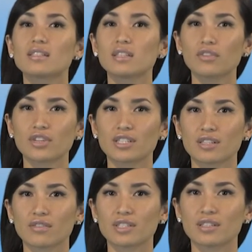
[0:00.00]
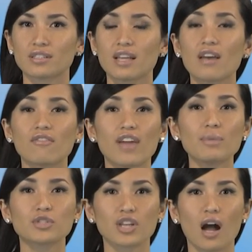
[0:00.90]
delivery services,
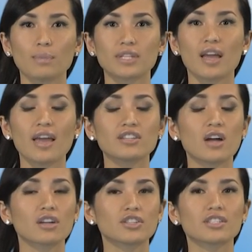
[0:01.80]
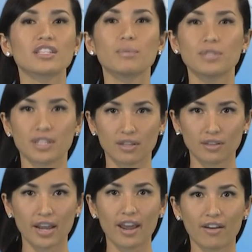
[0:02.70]
vape shops, and doctors in a
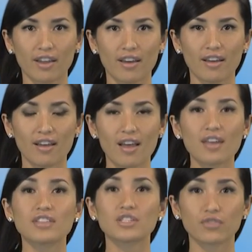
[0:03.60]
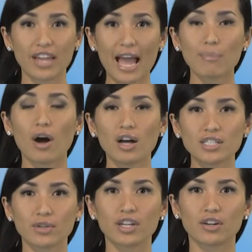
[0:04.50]
particular area. This free app
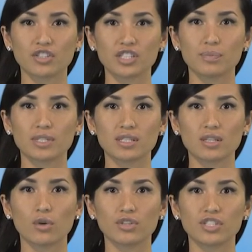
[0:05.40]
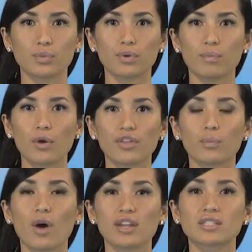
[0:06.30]
also encourages business owners to promote their
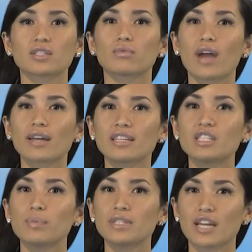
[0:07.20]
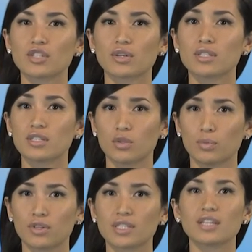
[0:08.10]
products directly to potential
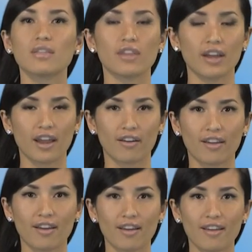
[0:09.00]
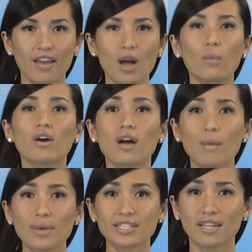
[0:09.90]
consumers in their area. While
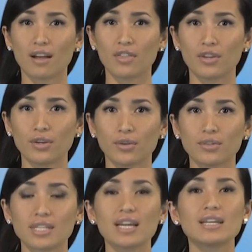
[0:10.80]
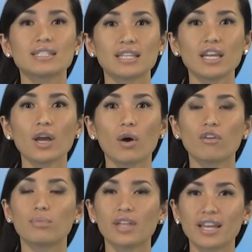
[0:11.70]
commenting on the news, CEO
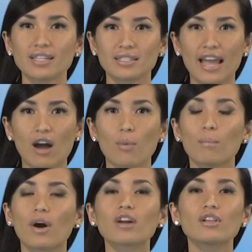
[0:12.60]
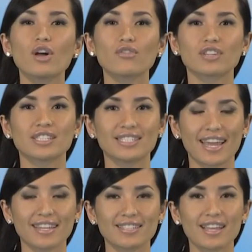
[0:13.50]
of Blaze Now, Mark Glover,
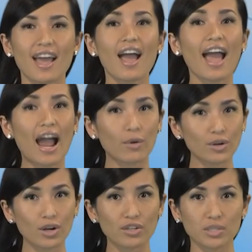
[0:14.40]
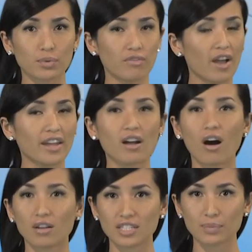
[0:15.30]
states, our goal is to provide
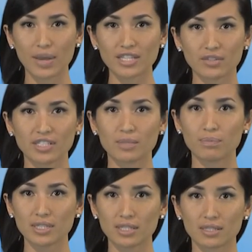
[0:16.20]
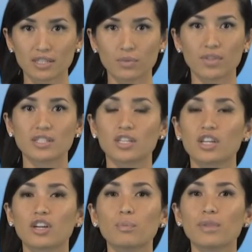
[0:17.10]
all dispensaries and businesses with a
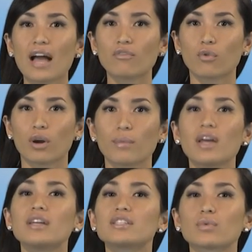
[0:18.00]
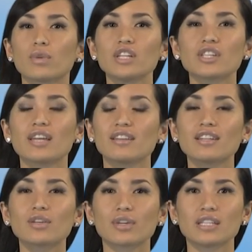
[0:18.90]
secure platform to reach and
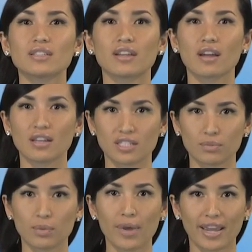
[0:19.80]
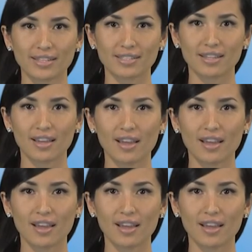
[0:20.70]
increase their customer base.